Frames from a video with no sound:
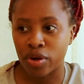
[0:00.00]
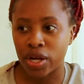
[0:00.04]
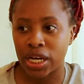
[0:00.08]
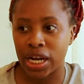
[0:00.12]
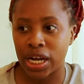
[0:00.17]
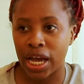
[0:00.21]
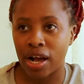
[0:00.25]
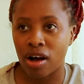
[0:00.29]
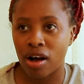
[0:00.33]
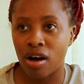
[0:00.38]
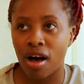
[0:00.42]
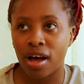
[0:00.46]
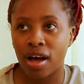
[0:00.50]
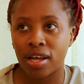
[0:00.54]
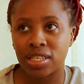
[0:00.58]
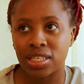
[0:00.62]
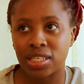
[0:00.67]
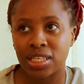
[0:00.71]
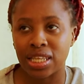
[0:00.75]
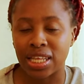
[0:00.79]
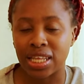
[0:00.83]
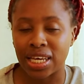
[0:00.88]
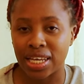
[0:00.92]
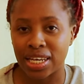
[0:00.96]
and I can't
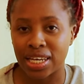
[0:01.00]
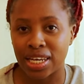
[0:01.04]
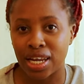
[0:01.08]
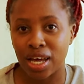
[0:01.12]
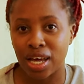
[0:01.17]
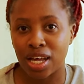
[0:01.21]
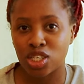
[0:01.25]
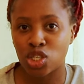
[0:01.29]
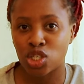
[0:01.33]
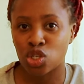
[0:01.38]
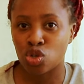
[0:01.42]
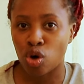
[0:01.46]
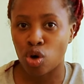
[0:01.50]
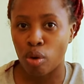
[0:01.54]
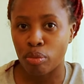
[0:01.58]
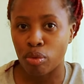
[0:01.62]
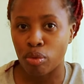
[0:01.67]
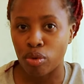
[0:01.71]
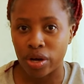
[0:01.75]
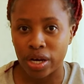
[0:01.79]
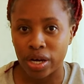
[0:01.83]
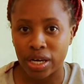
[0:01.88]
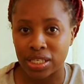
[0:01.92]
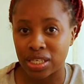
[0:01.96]
then stop
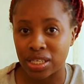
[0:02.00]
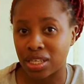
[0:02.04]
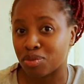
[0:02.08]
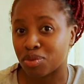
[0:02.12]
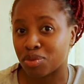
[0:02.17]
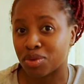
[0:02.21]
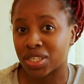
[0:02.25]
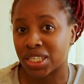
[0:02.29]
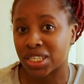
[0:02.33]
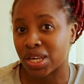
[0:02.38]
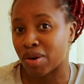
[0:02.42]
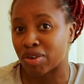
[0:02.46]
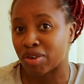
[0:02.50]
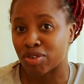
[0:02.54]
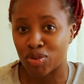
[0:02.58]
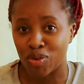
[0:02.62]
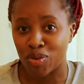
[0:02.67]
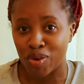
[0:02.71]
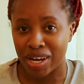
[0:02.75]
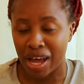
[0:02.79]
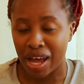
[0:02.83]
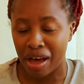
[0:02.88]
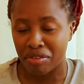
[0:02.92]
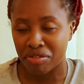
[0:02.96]
work just because I want to go
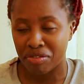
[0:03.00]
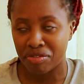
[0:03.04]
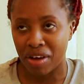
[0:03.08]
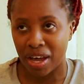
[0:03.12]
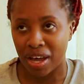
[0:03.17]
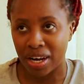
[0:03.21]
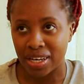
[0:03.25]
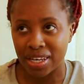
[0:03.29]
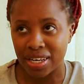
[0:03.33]
and have fun.